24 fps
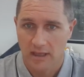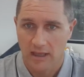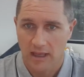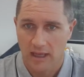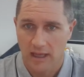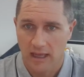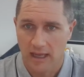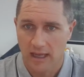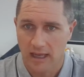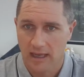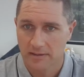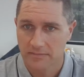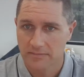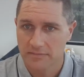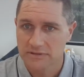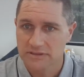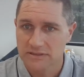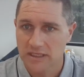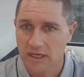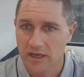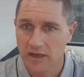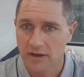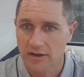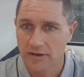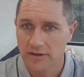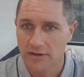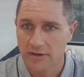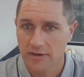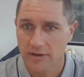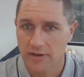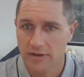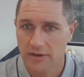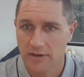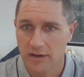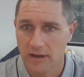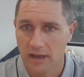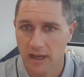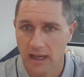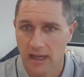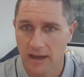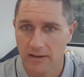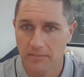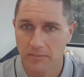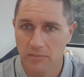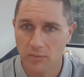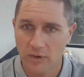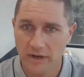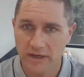Um, so
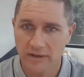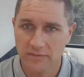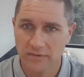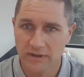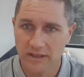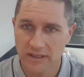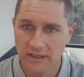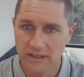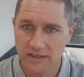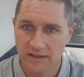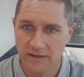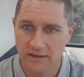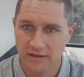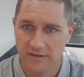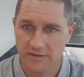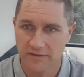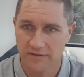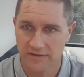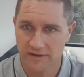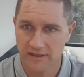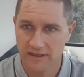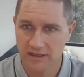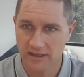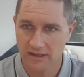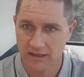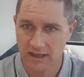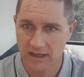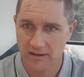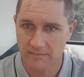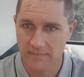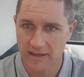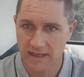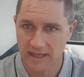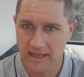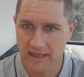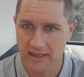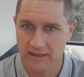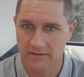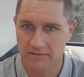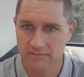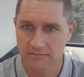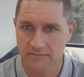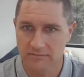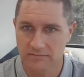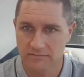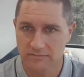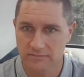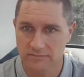um, when we think about
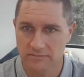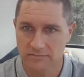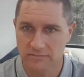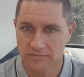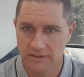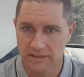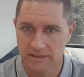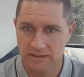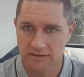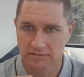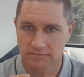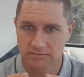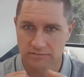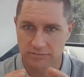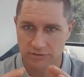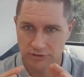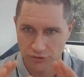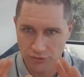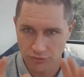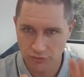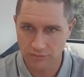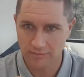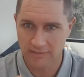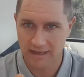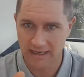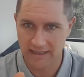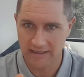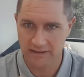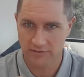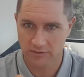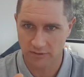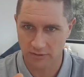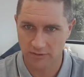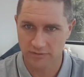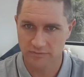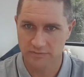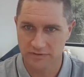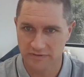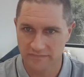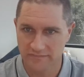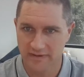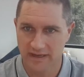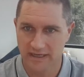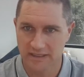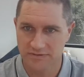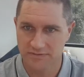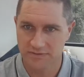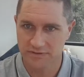the two main groups of
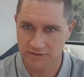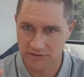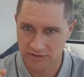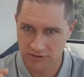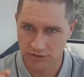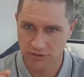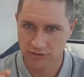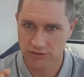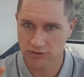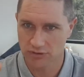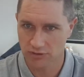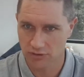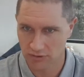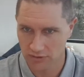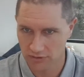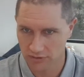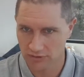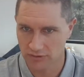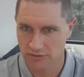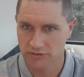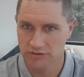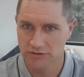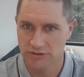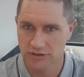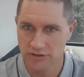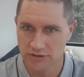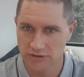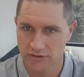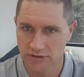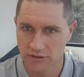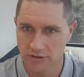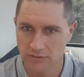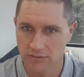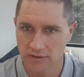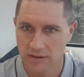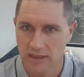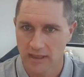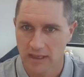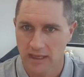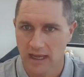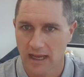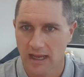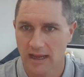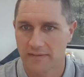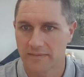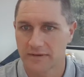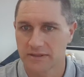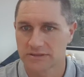management, surgical or non surgical,
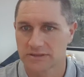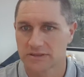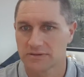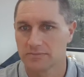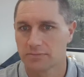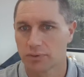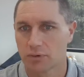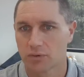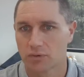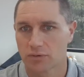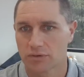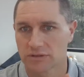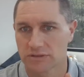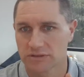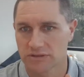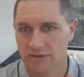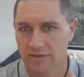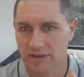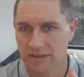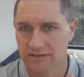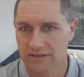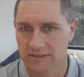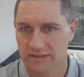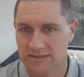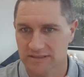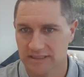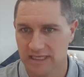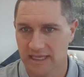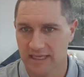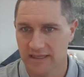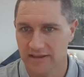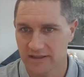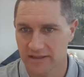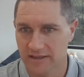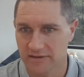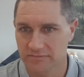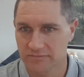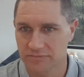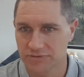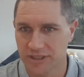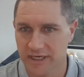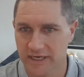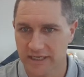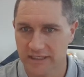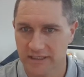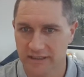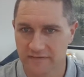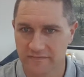um, it's important to understand the
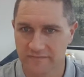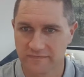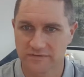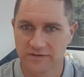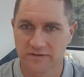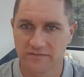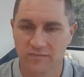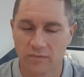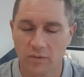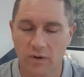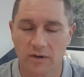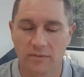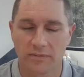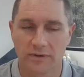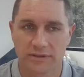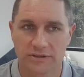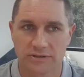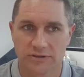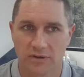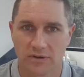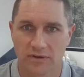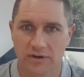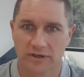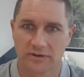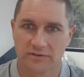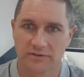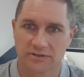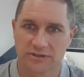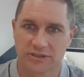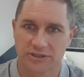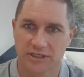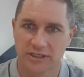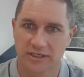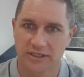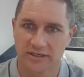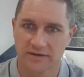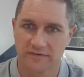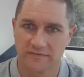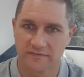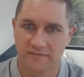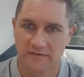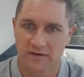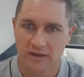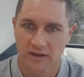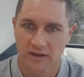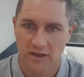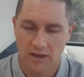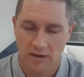objectives of what we're trying to achieve
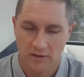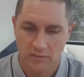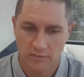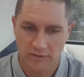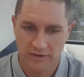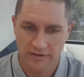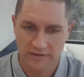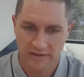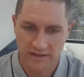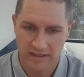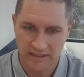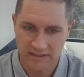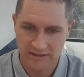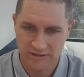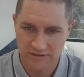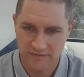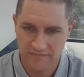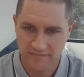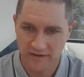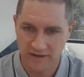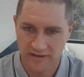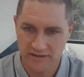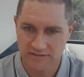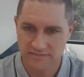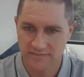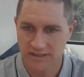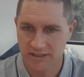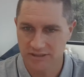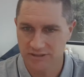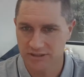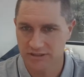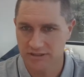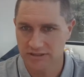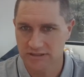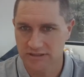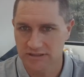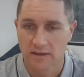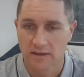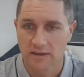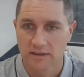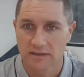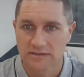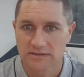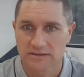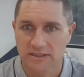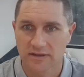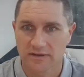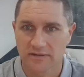with each of those measures.
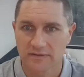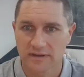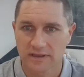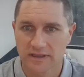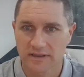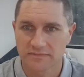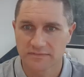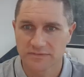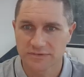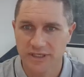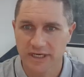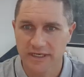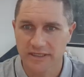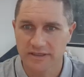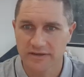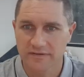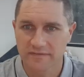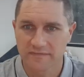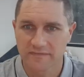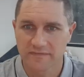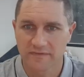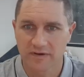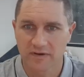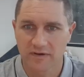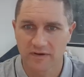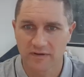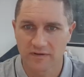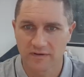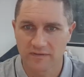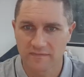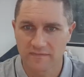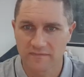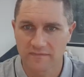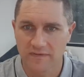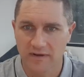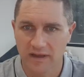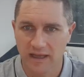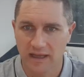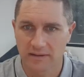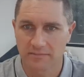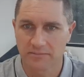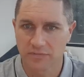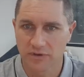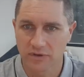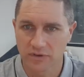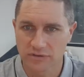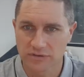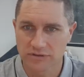So, the objective of a
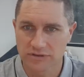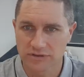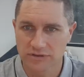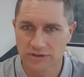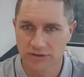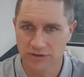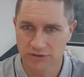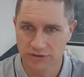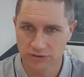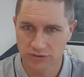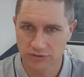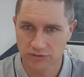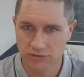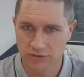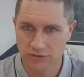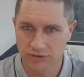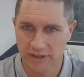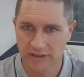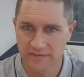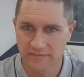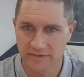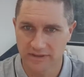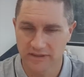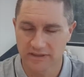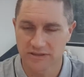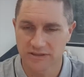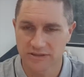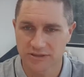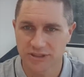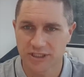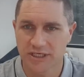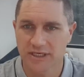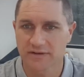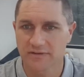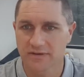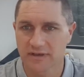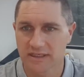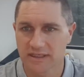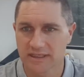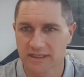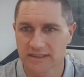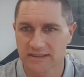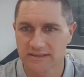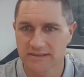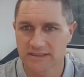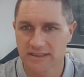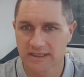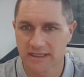um, non surgical treatment generally
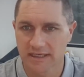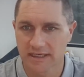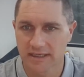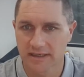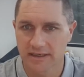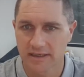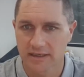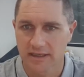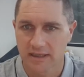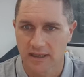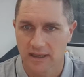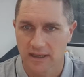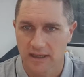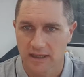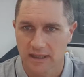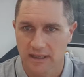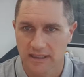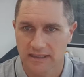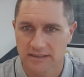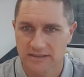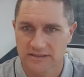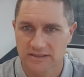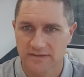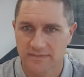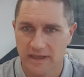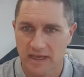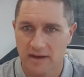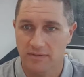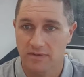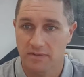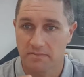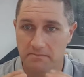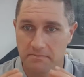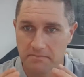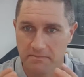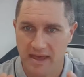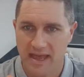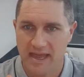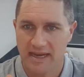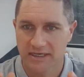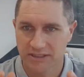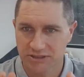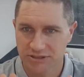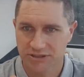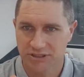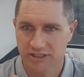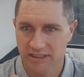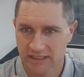is the is to be able to
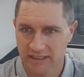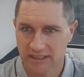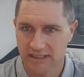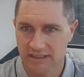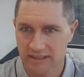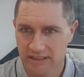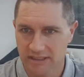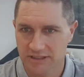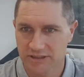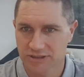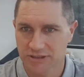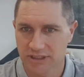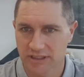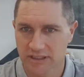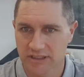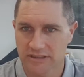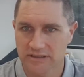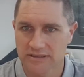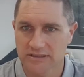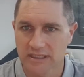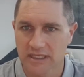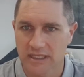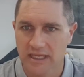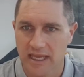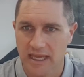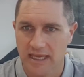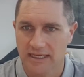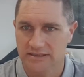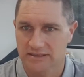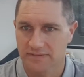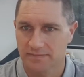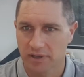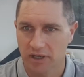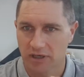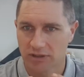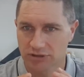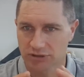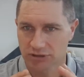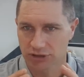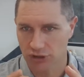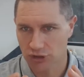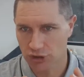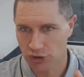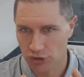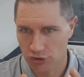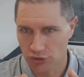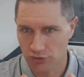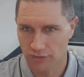manage the condition it's as opposed to
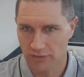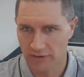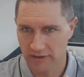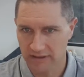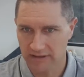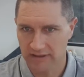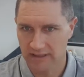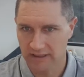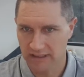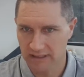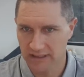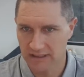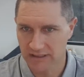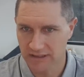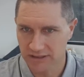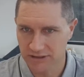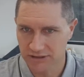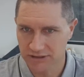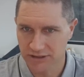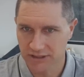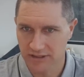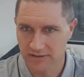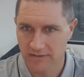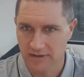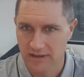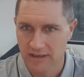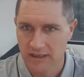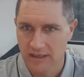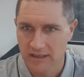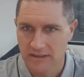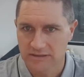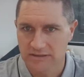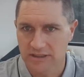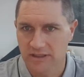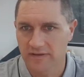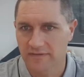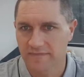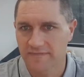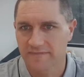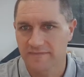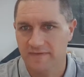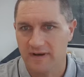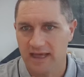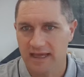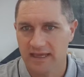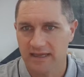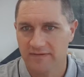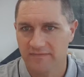curing the condition so the
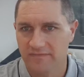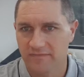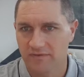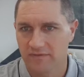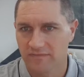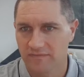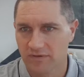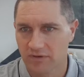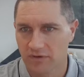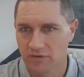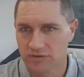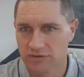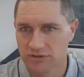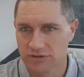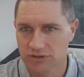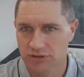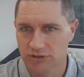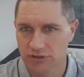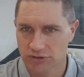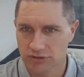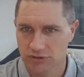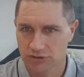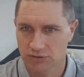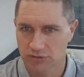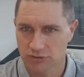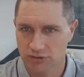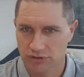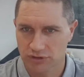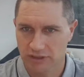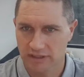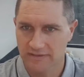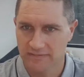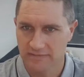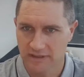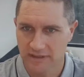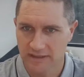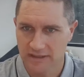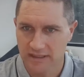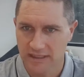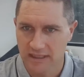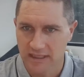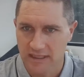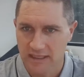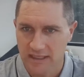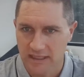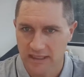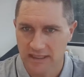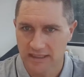flavor of non-surgical treatment
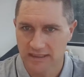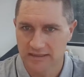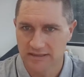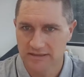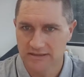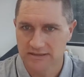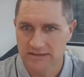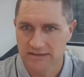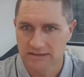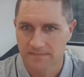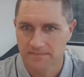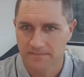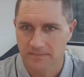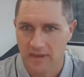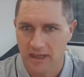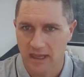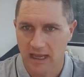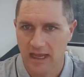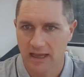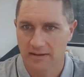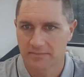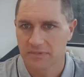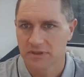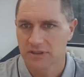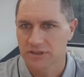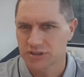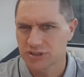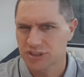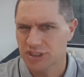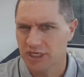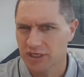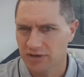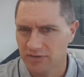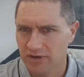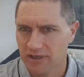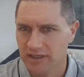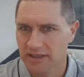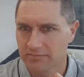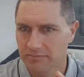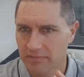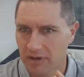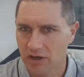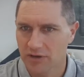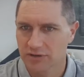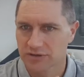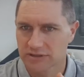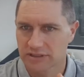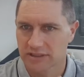is um, generally
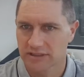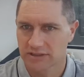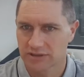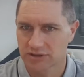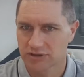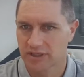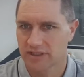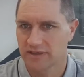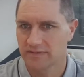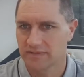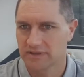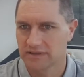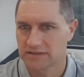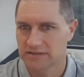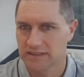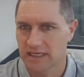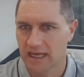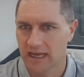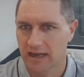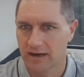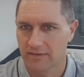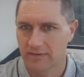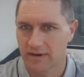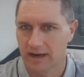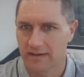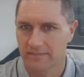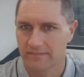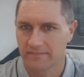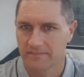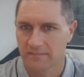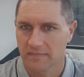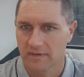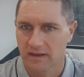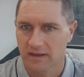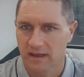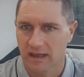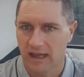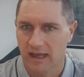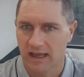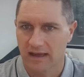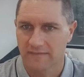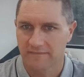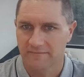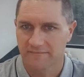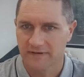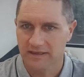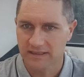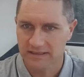most of the treatments are um, uh,
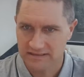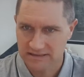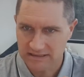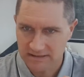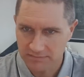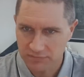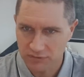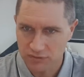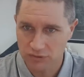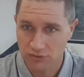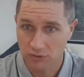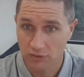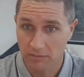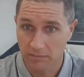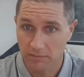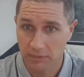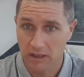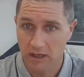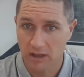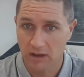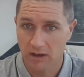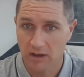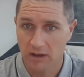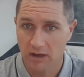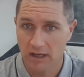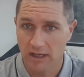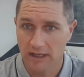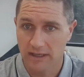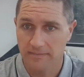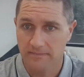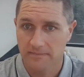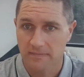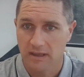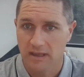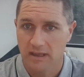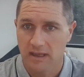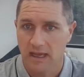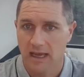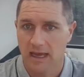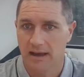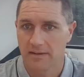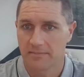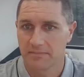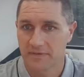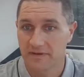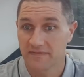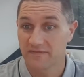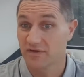fairly simple to apply
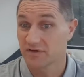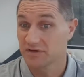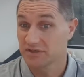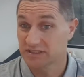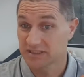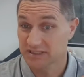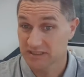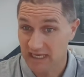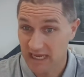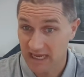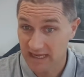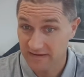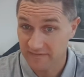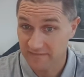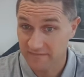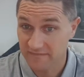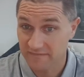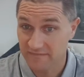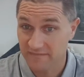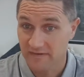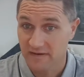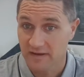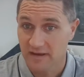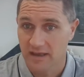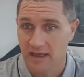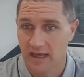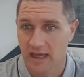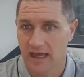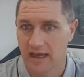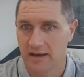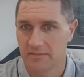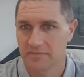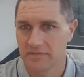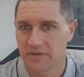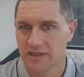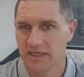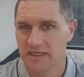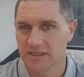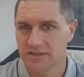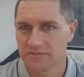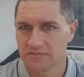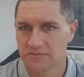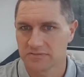um, they're very safe um, they're